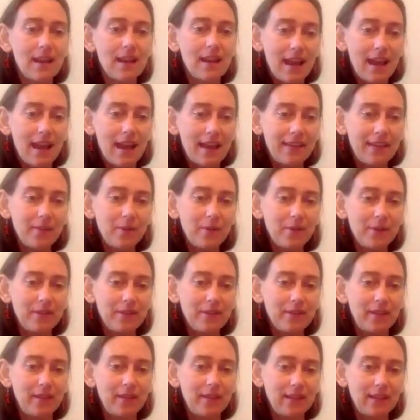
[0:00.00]
I think one of
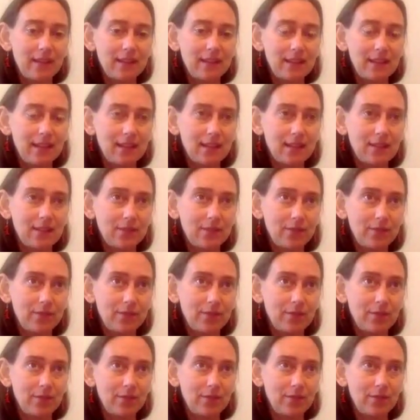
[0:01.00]
the things that's
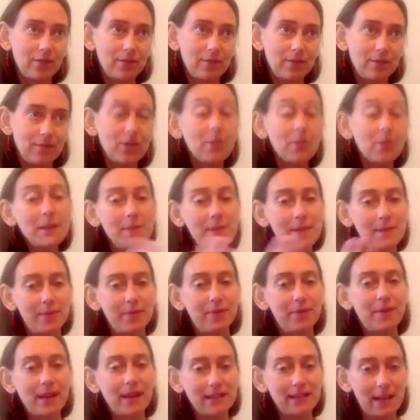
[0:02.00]
so many
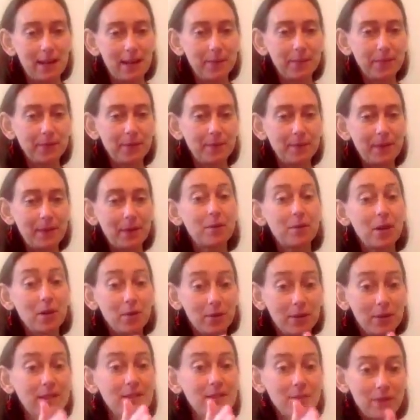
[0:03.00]
people find helpful about
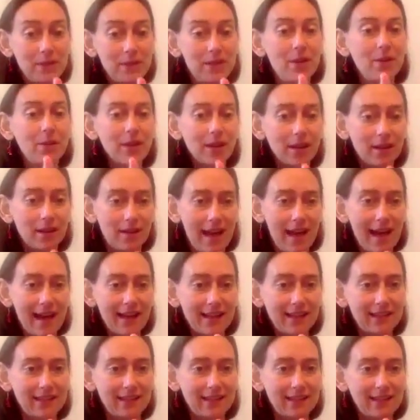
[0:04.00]
going to a yoga
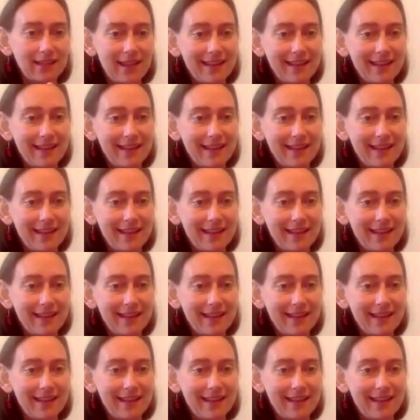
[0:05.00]
class